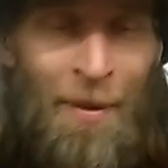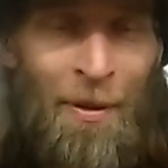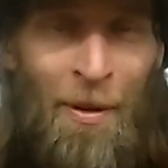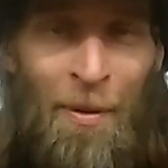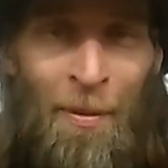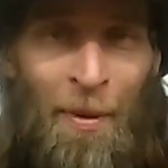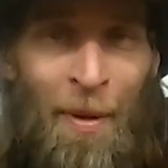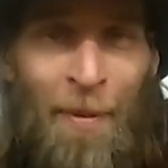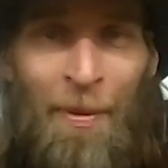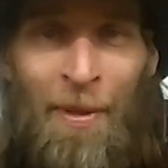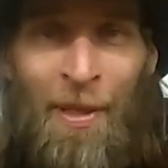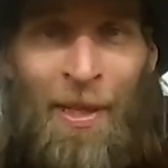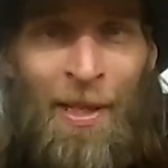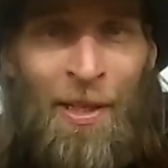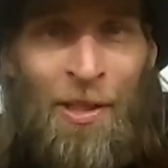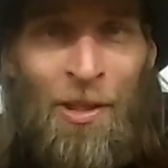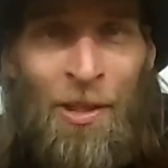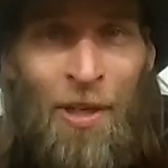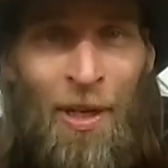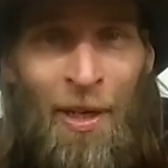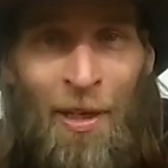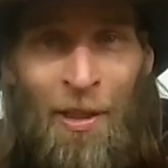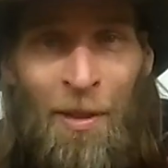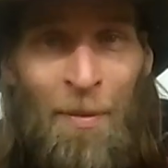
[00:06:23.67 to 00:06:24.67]
don't know, maybe this
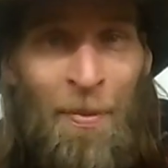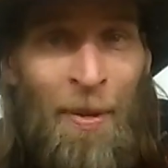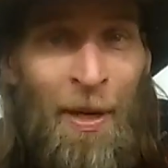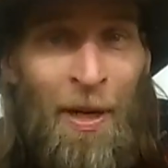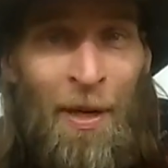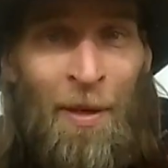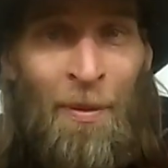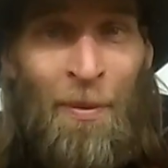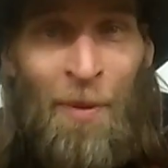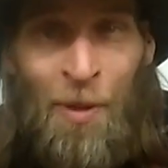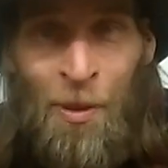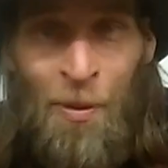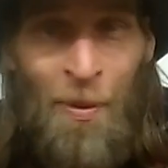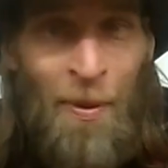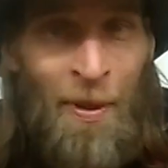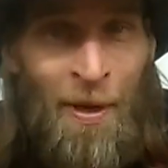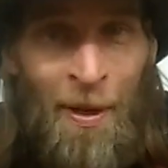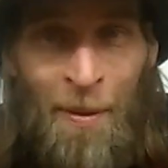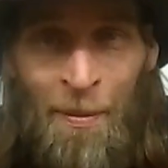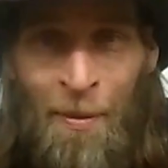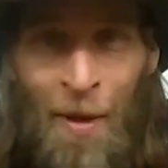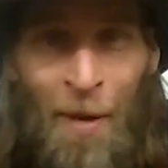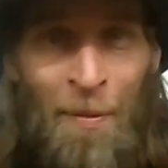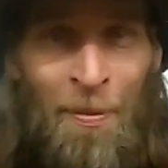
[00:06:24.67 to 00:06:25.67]
channel, depending on which one
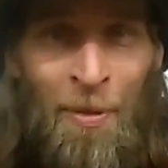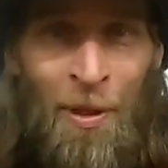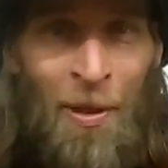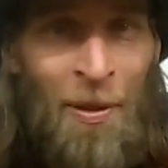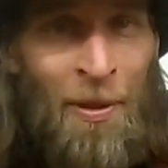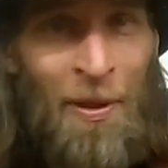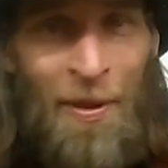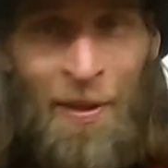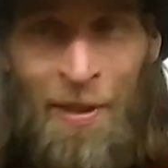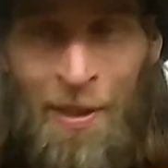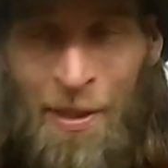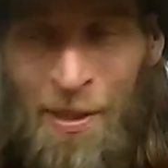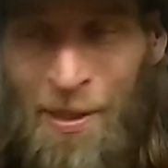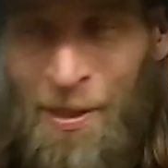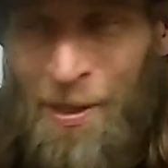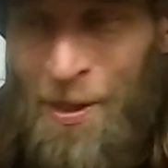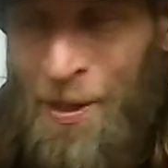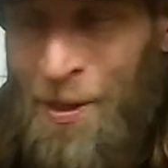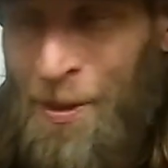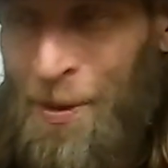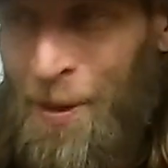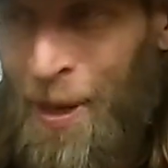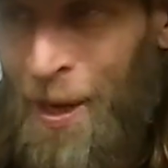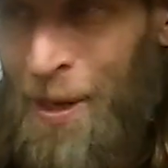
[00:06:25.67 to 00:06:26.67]
I'm uploading this
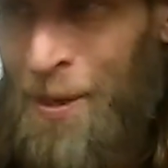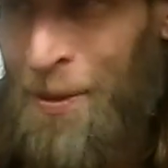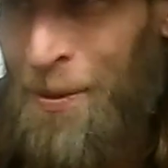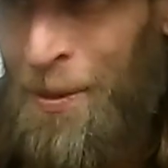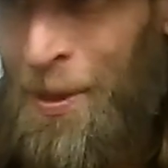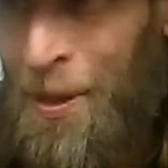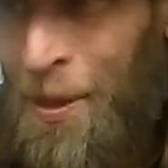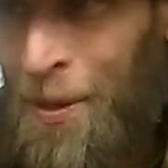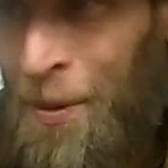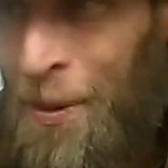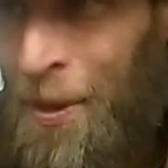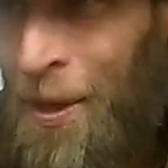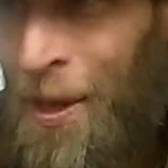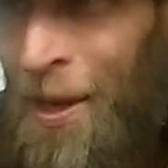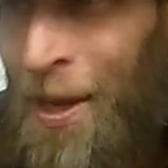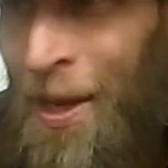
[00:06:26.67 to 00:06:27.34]
to, I don't know.